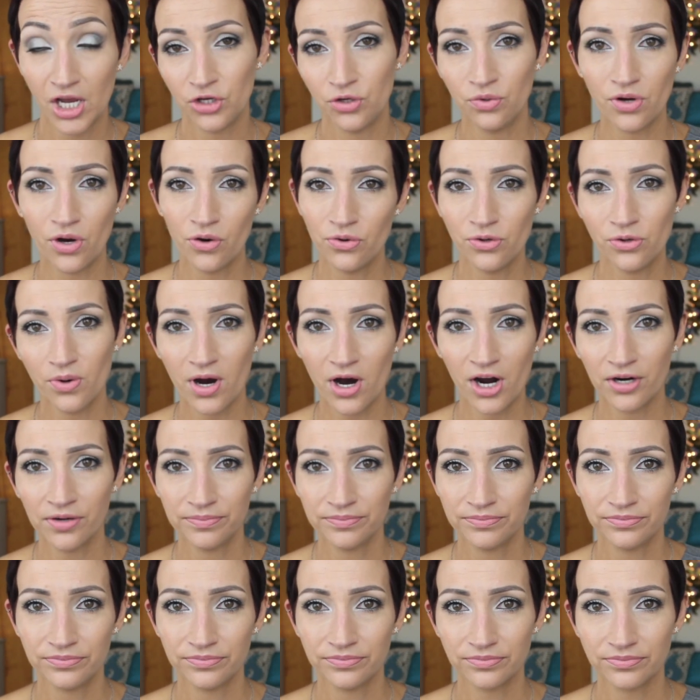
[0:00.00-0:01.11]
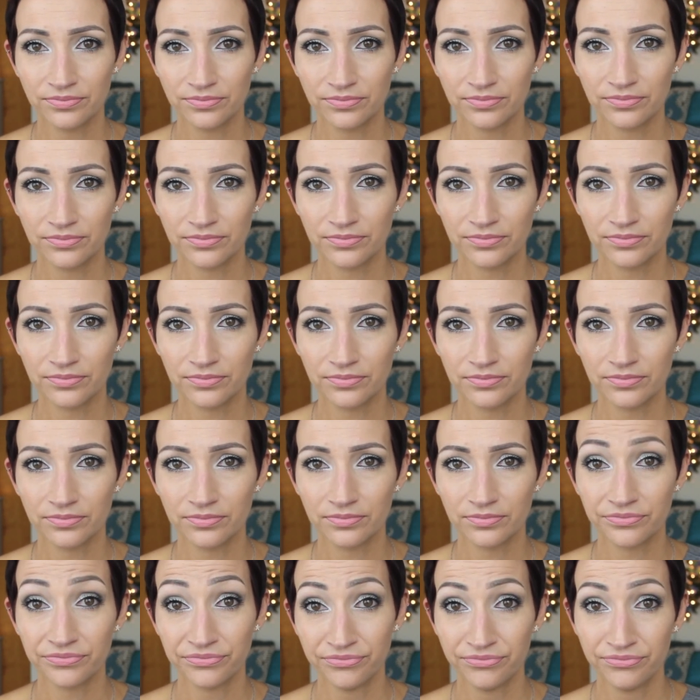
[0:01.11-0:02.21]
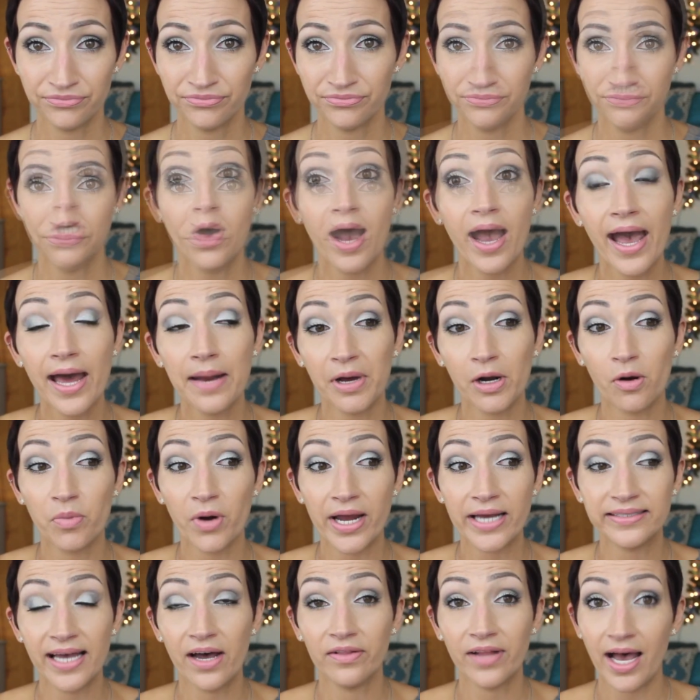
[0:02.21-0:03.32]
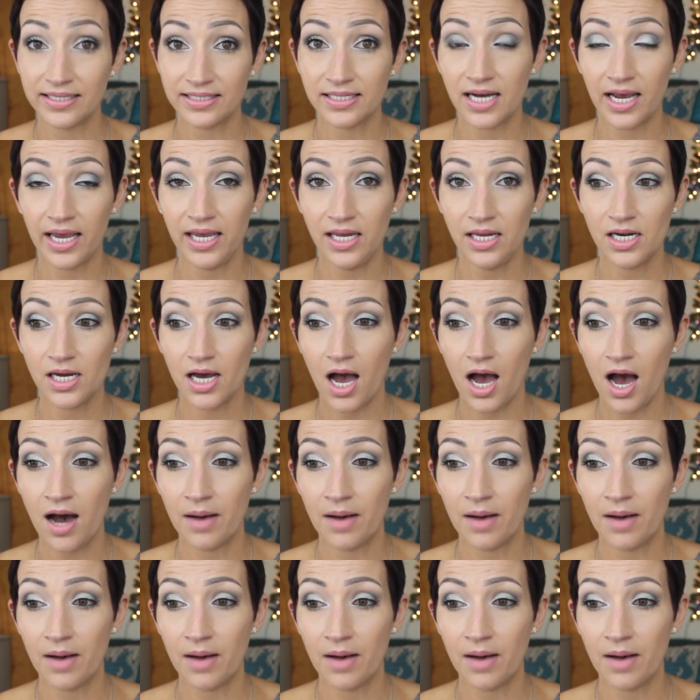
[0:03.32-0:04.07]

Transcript: You know who you are. Mm-hmm. So I had a mental breakdown last night.